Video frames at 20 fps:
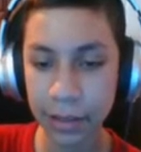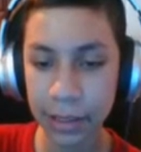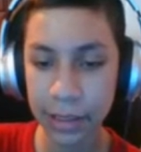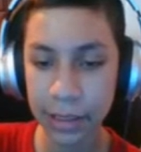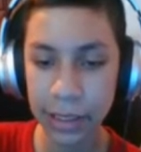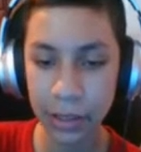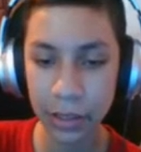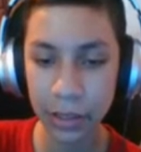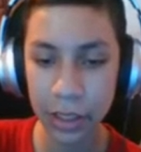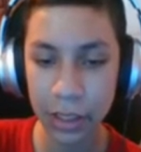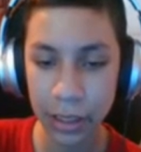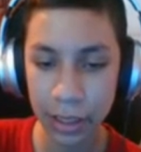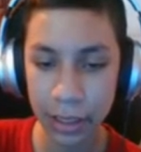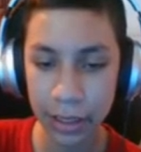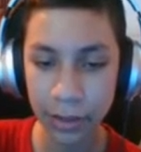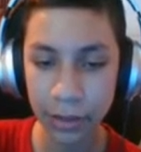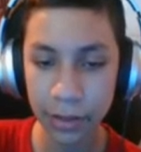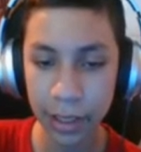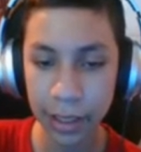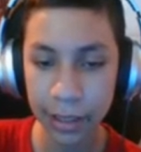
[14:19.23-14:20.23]

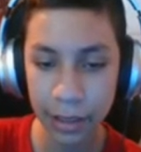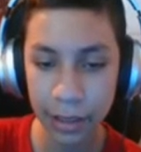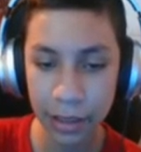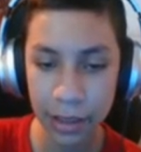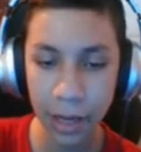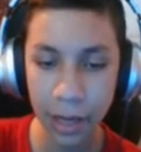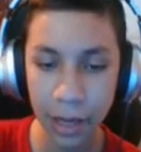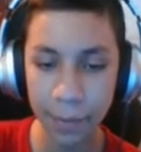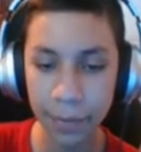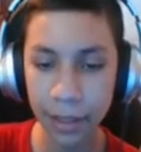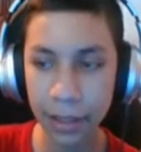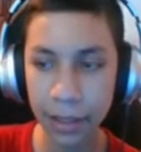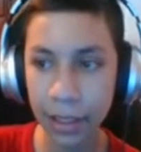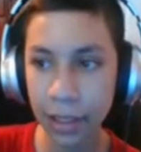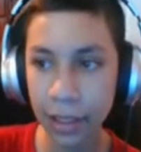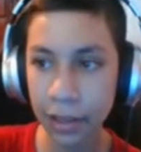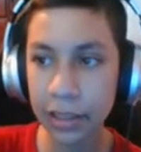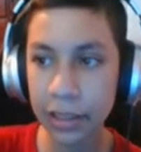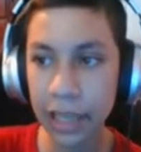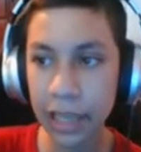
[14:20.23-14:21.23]
Seriously, okay. The top, the,
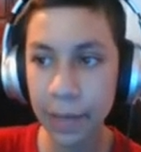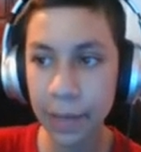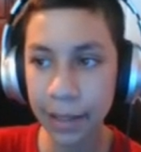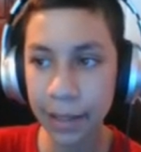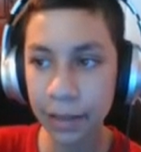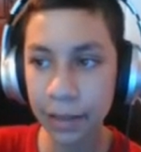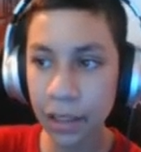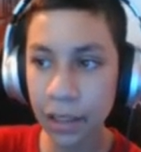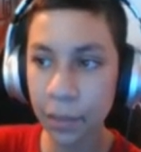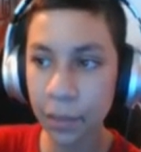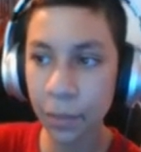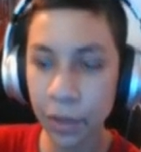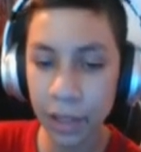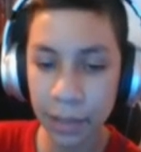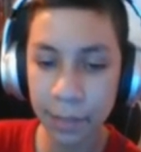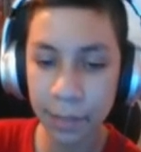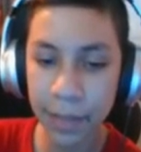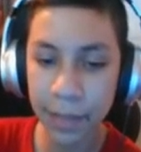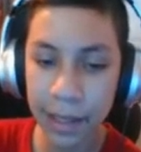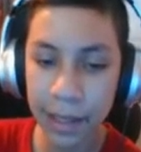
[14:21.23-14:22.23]
the top gun leaderboard
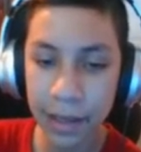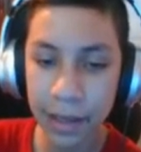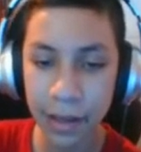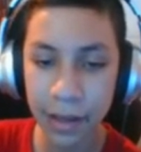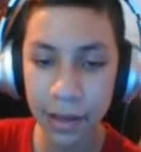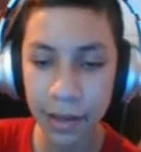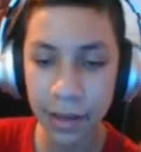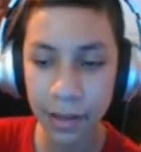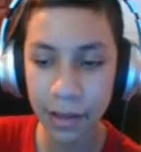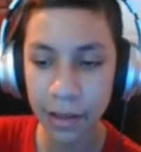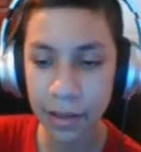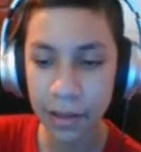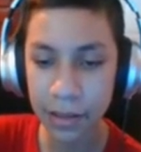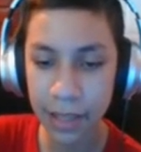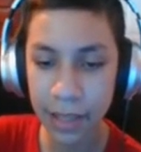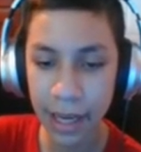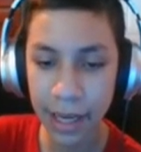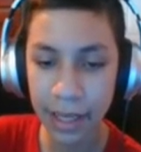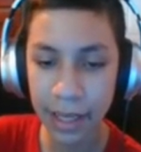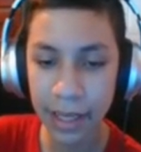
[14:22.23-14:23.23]
and me are
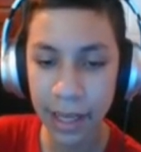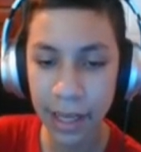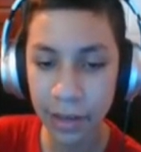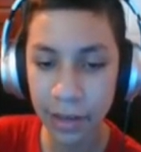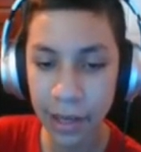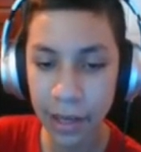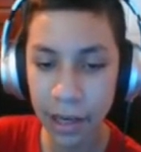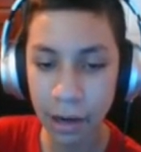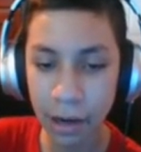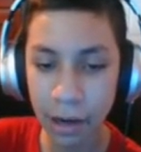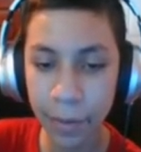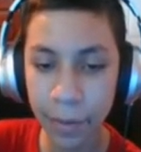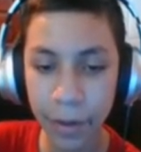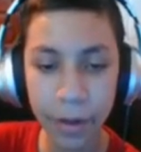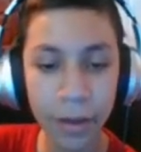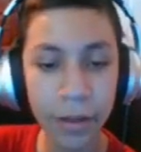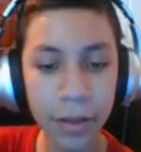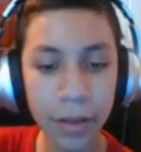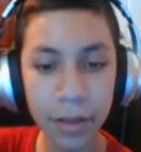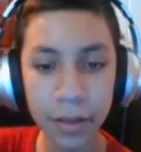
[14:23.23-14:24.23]
just hanging out at our
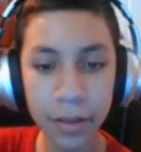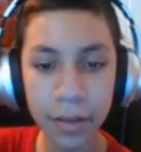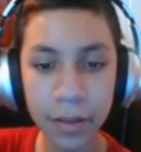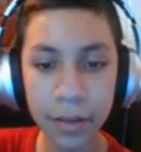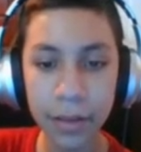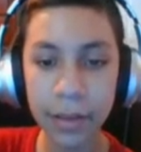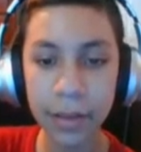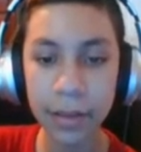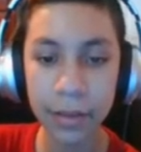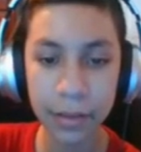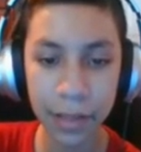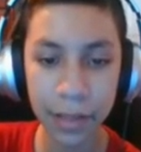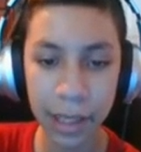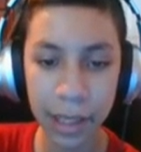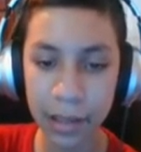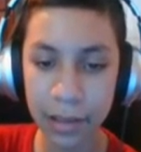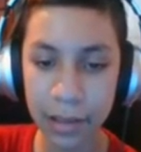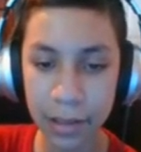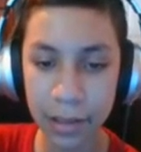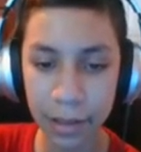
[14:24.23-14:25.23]
pearl,
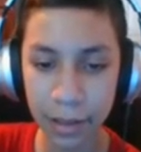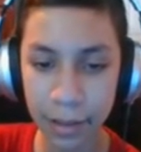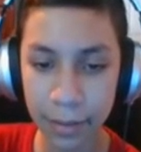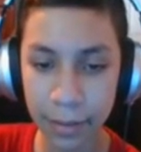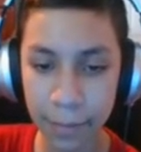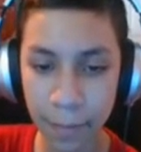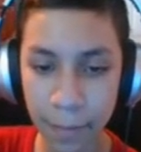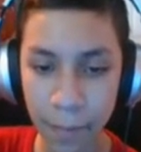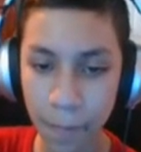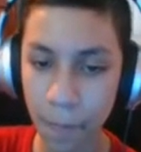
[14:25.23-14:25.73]
kind of chilling.